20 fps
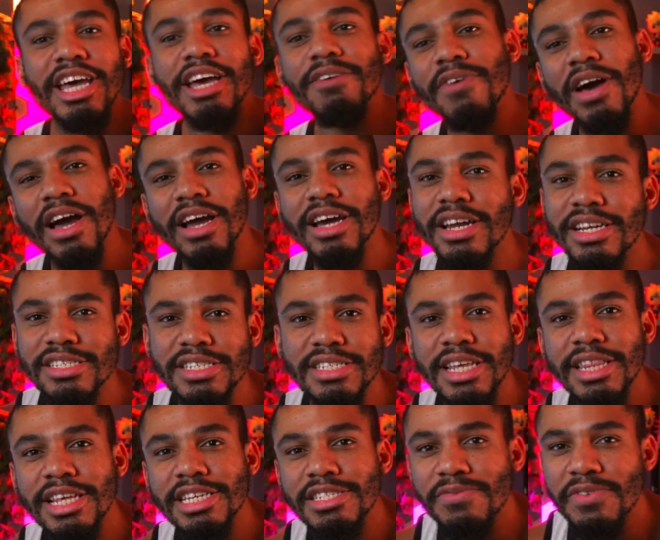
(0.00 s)
if I could have
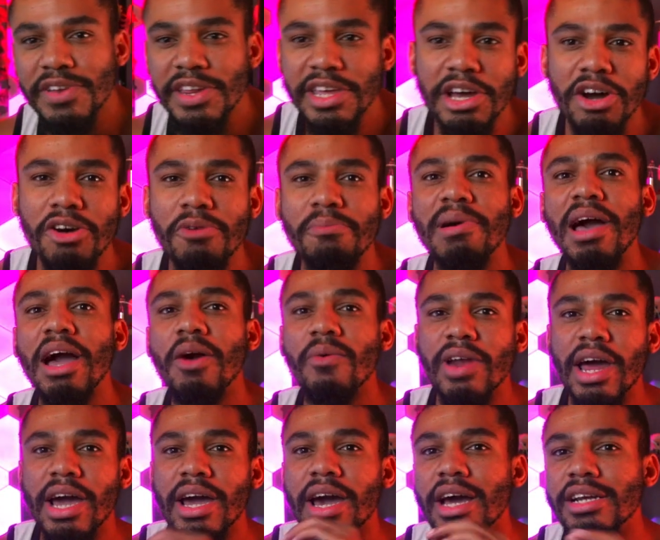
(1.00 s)
seen this video back
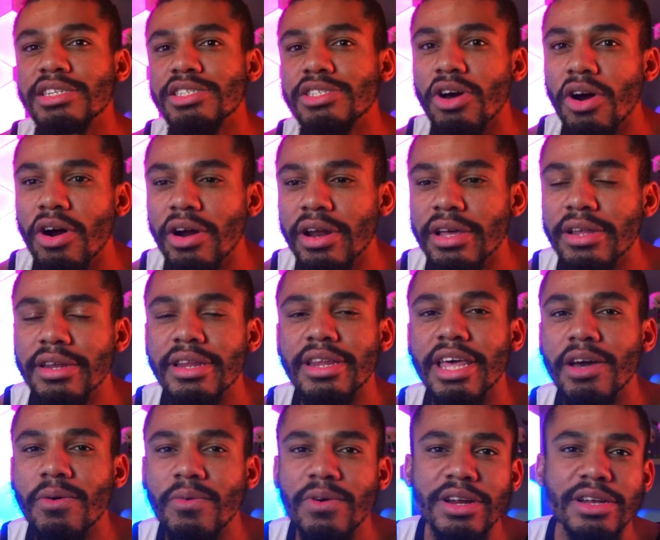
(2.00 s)
when I got started,
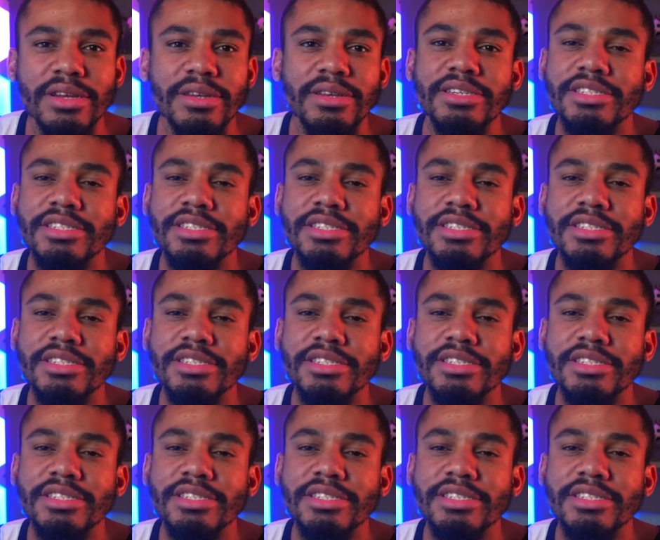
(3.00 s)
it would have